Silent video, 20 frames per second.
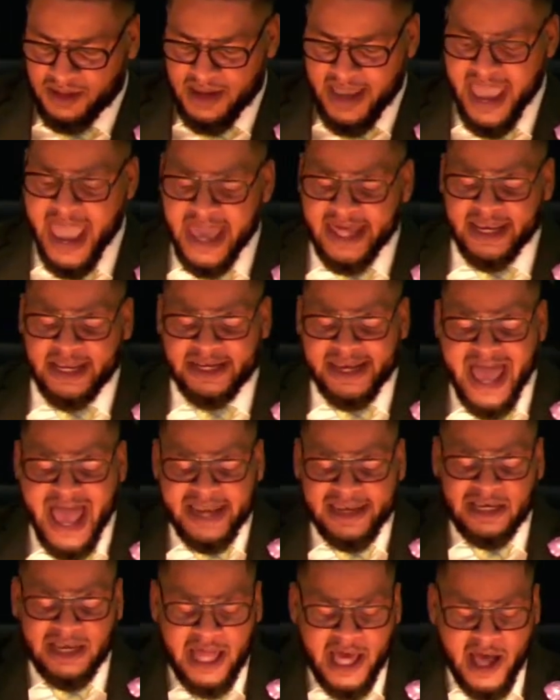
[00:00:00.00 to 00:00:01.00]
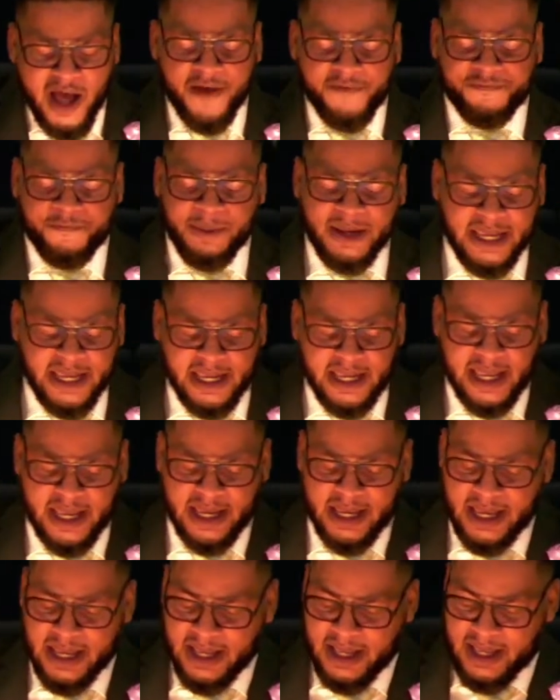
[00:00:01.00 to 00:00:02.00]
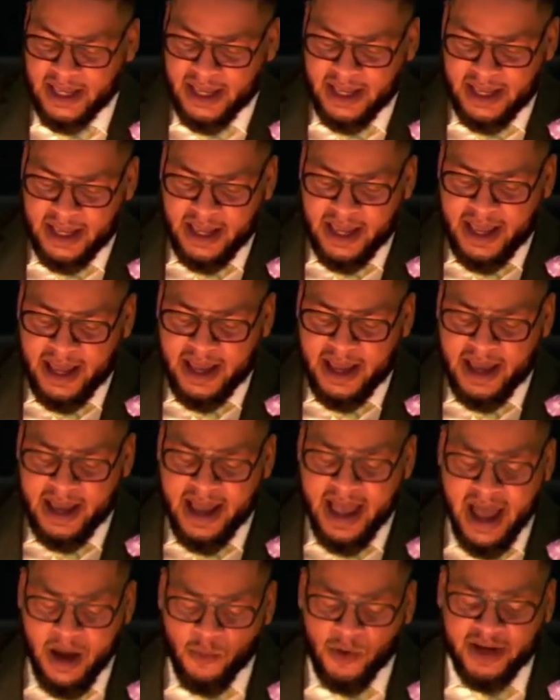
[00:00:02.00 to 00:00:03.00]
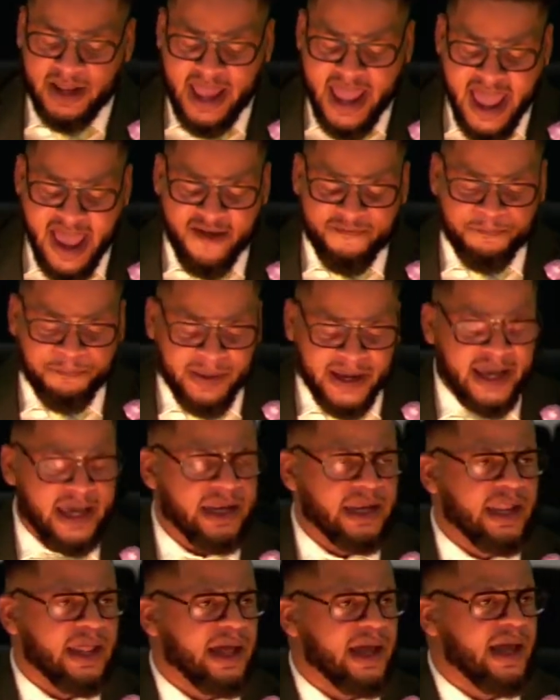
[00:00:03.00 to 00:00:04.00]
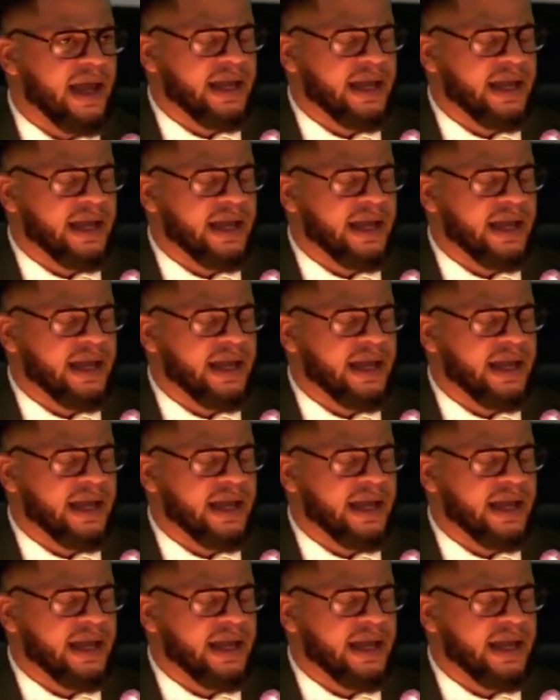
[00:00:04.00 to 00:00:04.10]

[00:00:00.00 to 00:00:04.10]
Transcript: had he not loved me, I would have been